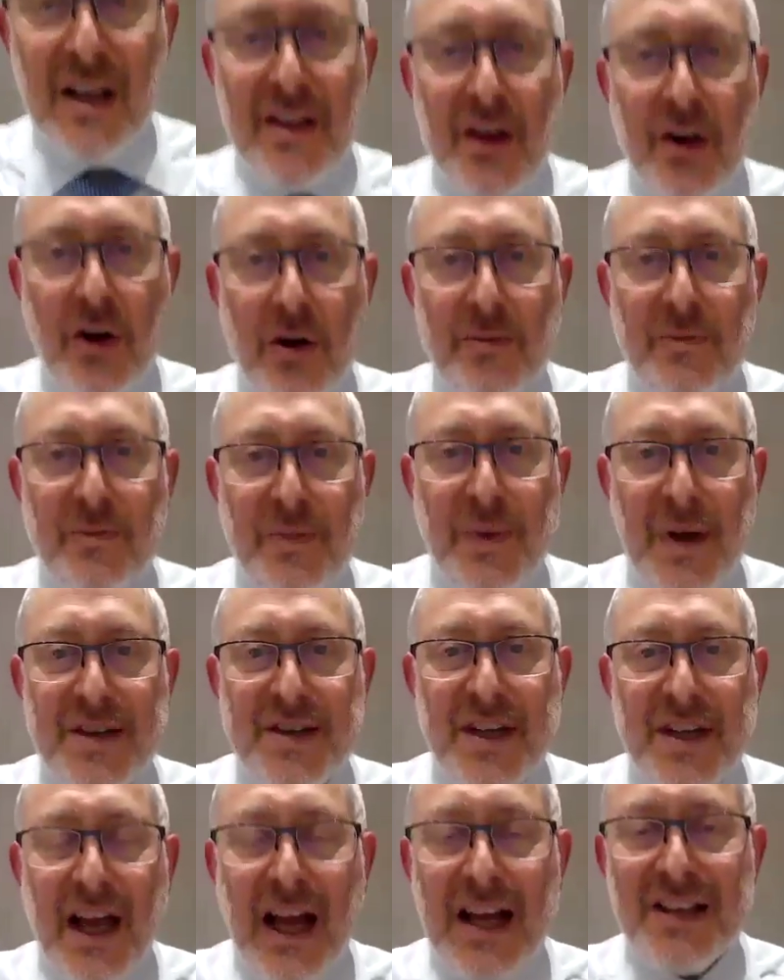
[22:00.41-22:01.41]
The Korban
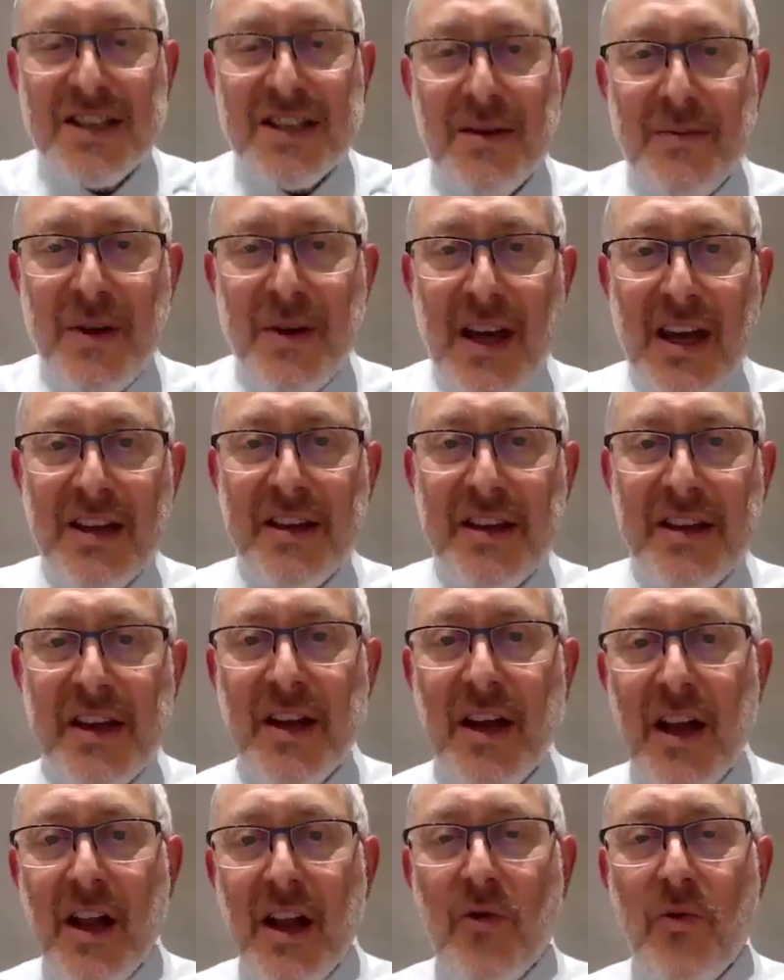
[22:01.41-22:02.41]
Pesach has to be
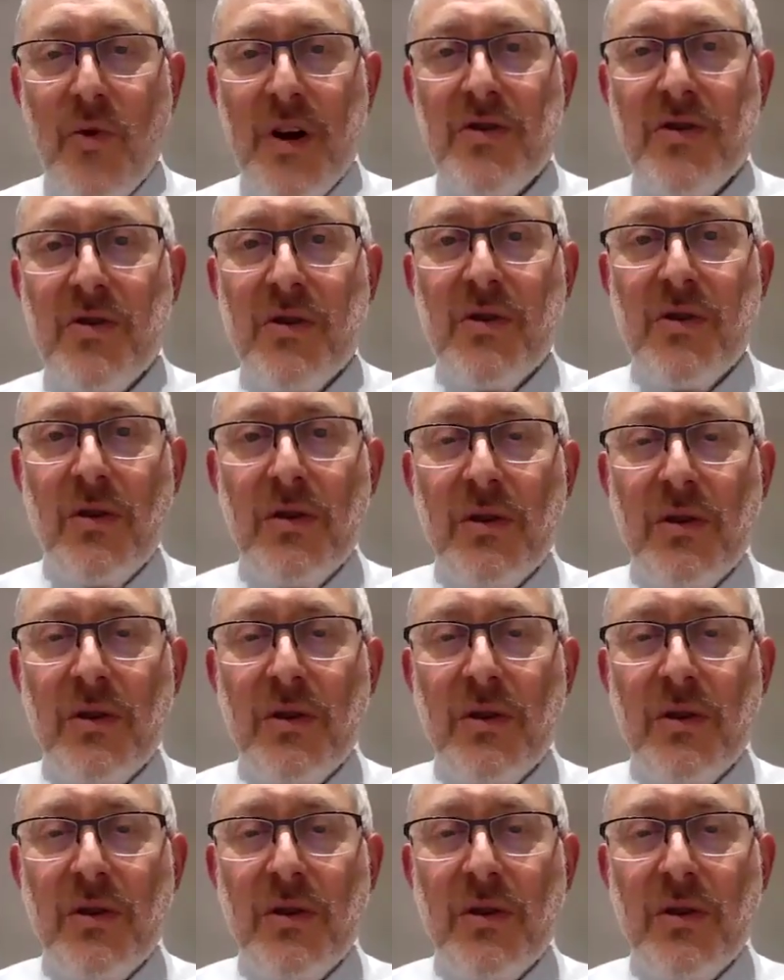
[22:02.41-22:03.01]
eaten when you're no